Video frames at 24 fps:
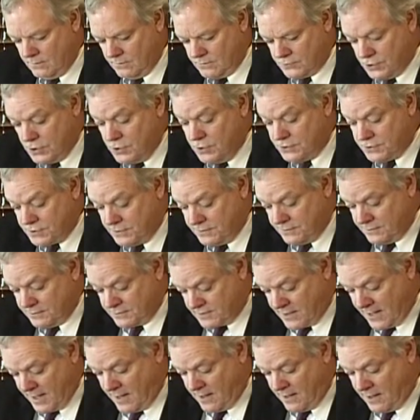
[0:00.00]
choosing the
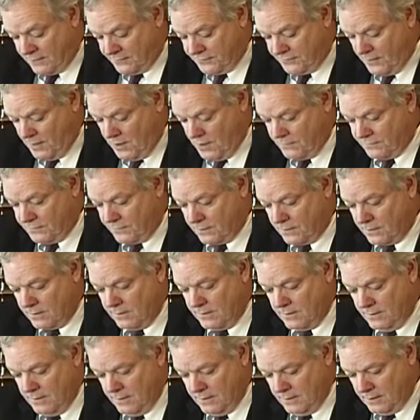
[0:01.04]
South over
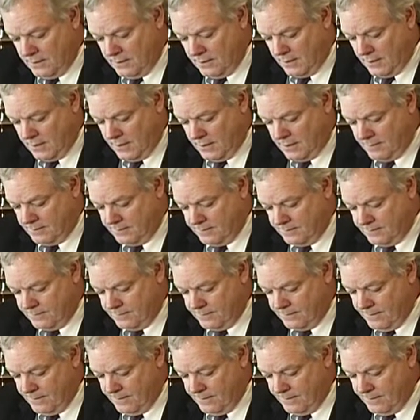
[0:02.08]
China